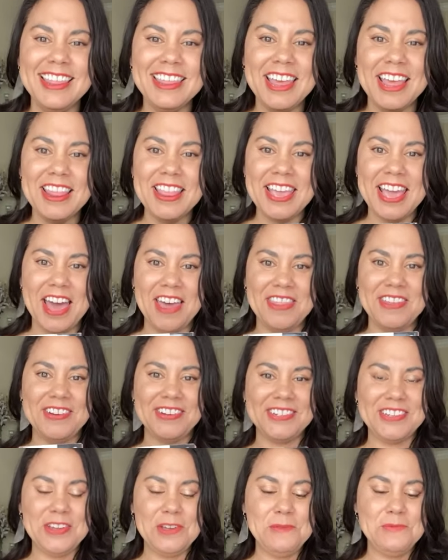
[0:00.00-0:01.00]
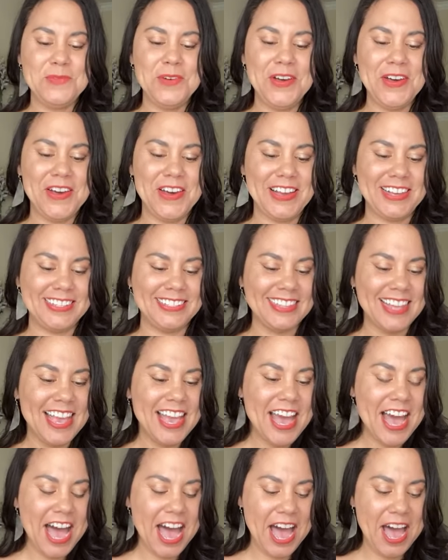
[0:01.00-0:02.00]
than the other two books.
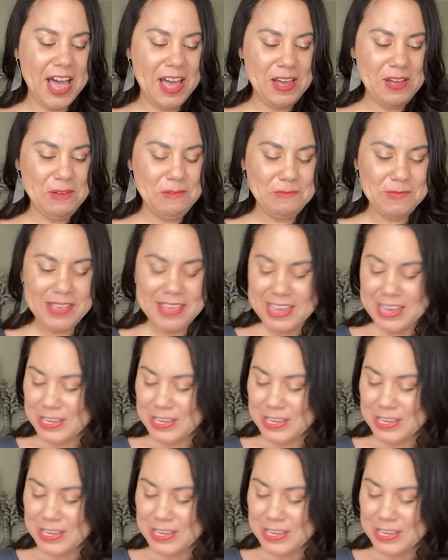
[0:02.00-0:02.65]
Here